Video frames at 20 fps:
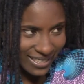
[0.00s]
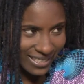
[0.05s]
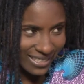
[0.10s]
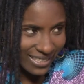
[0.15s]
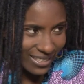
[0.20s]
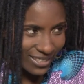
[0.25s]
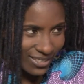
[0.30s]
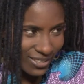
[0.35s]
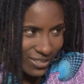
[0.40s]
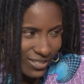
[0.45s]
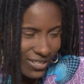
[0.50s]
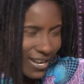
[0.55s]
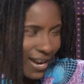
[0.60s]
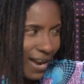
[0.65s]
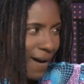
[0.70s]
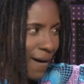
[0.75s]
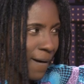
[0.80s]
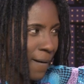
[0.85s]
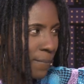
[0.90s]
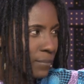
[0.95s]
You know,
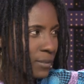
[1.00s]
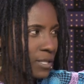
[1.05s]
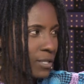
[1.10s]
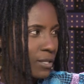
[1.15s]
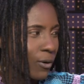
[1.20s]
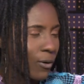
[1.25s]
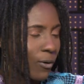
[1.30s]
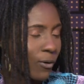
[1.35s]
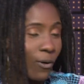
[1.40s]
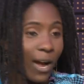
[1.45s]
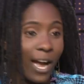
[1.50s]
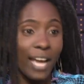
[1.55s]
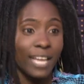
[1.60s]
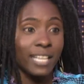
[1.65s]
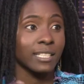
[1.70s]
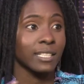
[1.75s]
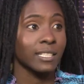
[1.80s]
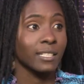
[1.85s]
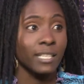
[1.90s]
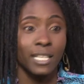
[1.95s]

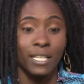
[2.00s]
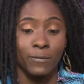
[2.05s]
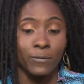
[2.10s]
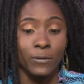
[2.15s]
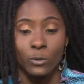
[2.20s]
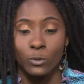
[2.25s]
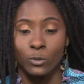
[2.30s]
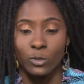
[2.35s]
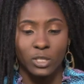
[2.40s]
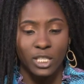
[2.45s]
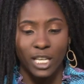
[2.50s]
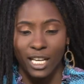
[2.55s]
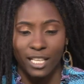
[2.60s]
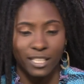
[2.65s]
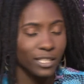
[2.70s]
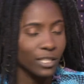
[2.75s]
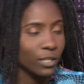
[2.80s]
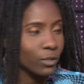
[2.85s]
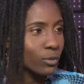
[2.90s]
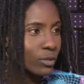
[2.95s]
if you check
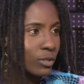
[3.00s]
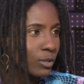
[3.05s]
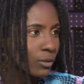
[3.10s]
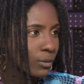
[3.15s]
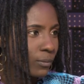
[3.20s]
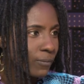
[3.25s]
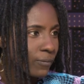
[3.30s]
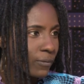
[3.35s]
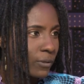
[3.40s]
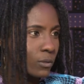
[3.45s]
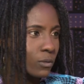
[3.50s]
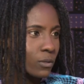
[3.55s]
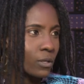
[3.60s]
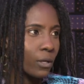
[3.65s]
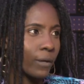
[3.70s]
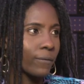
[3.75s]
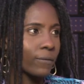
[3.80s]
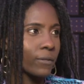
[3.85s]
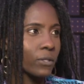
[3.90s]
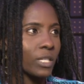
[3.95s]
the YouTube views,
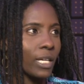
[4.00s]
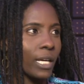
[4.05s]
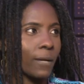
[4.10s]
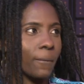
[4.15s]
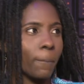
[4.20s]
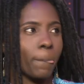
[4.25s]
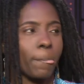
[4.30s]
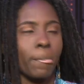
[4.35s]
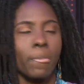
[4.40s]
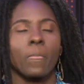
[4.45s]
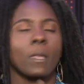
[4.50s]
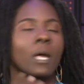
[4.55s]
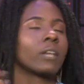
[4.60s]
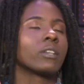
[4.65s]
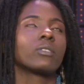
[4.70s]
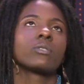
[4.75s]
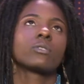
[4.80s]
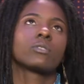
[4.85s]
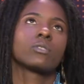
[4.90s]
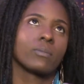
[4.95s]
or if you check, not
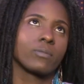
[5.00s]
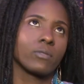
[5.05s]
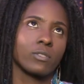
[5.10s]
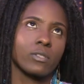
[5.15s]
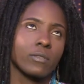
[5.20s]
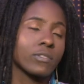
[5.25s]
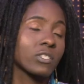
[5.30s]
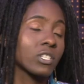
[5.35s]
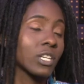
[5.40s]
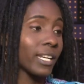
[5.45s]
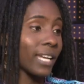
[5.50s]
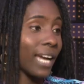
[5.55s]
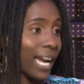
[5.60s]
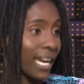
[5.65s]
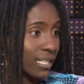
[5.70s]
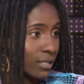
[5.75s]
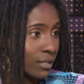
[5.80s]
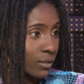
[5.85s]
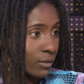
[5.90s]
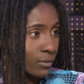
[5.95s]
the YouTube views, if you check the
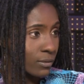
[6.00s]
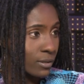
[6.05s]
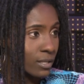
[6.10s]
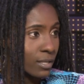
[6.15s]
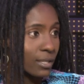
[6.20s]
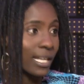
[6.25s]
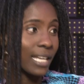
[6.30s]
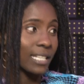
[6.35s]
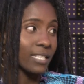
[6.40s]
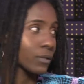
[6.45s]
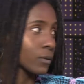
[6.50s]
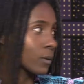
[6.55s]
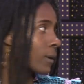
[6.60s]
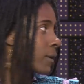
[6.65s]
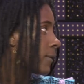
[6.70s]
iTunes, that is one